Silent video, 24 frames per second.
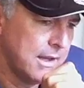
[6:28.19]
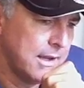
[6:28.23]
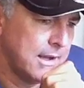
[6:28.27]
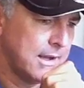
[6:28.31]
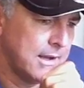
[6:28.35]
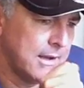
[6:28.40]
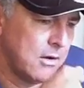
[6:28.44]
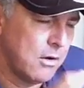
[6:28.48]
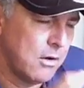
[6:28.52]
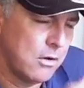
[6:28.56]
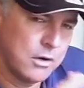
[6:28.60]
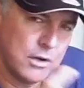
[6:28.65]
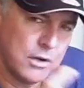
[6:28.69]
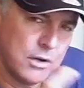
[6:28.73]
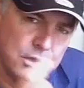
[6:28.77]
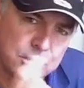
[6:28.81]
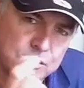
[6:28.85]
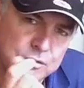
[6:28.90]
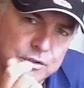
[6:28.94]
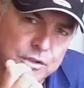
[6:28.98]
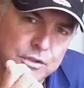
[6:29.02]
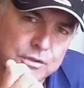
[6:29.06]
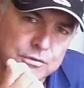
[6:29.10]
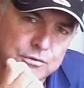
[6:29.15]
a
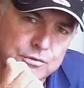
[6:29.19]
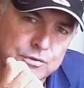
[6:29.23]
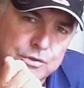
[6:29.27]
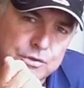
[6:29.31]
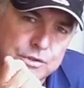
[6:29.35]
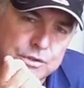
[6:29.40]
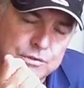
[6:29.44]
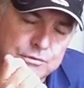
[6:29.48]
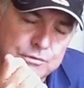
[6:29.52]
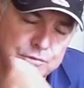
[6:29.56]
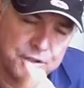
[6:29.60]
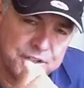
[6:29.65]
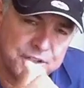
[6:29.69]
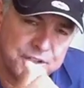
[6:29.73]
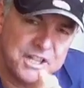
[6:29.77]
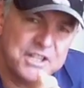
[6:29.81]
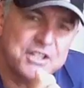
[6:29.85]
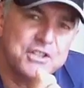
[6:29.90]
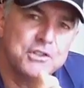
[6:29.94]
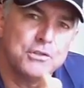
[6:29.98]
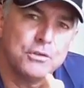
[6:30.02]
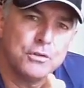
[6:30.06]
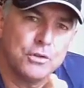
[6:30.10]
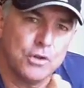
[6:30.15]

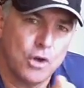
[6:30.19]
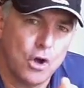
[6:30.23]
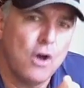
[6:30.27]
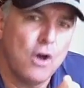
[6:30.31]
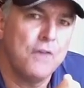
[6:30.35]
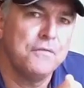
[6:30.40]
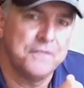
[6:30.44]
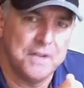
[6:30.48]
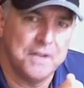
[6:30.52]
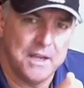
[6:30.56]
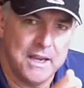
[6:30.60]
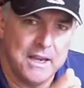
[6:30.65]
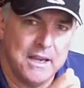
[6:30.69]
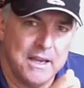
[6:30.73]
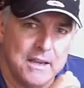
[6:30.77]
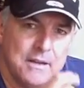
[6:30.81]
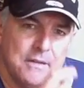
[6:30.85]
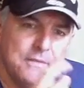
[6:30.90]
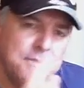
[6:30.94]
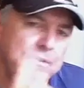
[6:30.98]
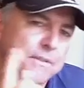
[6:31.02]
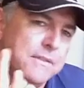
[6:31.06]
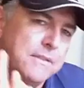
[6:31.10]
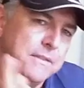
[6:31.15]
traditional golf tee.
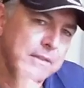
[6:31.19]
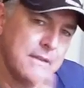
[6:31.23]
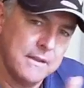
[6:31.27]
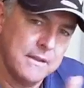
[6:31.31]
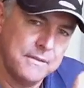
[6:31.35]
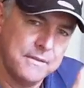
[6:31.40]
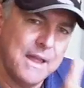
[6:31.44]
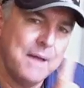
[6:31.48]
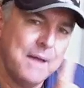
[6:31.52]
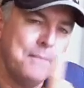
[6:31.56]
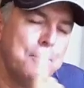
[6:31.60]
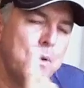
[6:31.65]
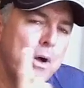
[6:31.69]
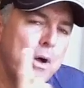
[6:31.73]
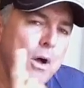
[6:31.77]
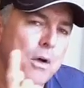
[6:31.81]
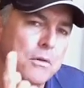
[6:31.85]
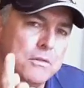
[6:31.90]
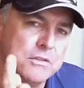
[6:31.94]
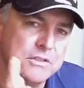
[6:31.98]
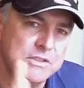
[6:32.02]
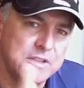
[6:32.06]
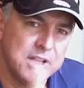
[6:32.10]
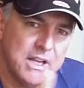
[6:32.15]
That
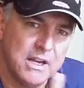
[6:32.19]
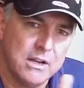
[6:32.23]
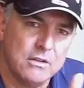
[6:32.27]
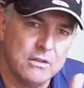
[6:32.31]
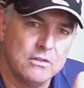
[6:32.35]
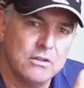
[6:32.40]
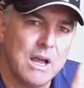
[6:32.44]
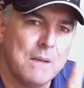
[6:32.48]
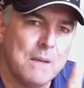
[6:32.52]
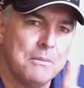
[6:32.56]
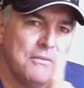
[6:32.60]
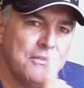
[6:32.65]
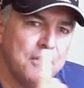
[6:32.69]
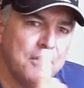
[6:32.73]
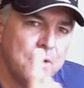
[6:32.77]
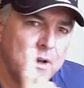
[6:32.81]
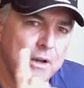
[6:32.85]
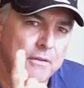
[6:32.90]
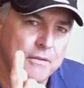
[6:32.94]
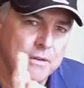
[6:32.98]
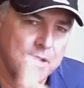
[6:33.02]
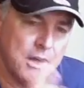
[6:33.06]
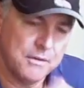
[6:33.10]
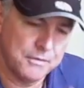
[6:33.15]
ball is sitting on top
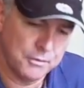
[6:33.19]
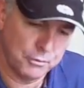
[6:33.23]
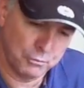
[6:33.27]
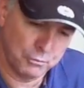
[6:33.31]
of a